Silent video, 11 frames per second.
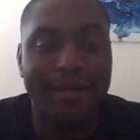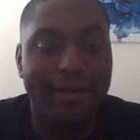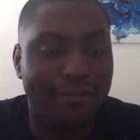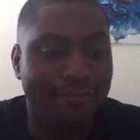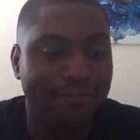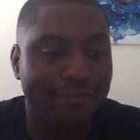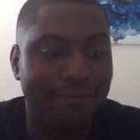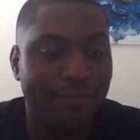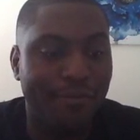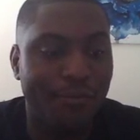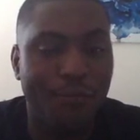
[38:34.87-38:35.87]
of
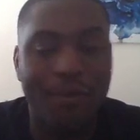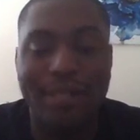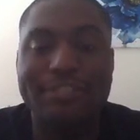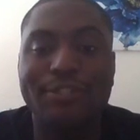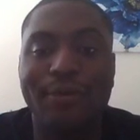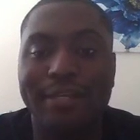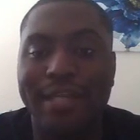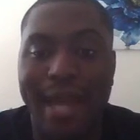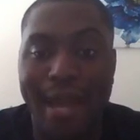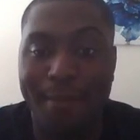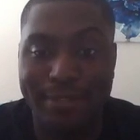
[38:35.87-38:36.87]
what is going to
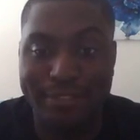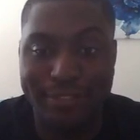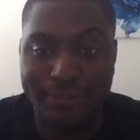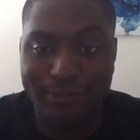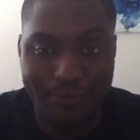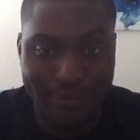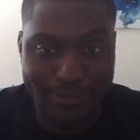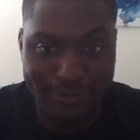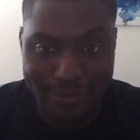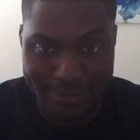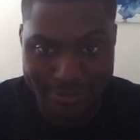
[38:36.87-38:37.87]
happen to you once
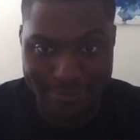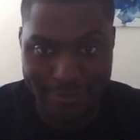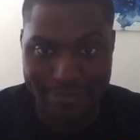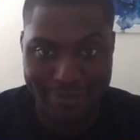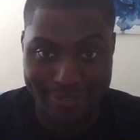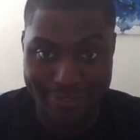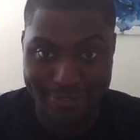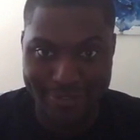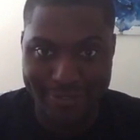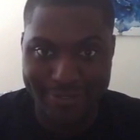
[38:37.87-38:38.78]
you get to the main roster.